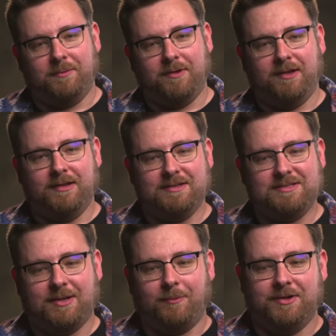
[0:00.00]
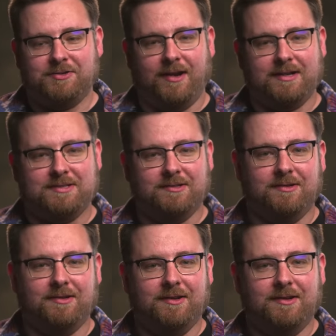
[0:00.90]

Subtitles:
to be someone trying to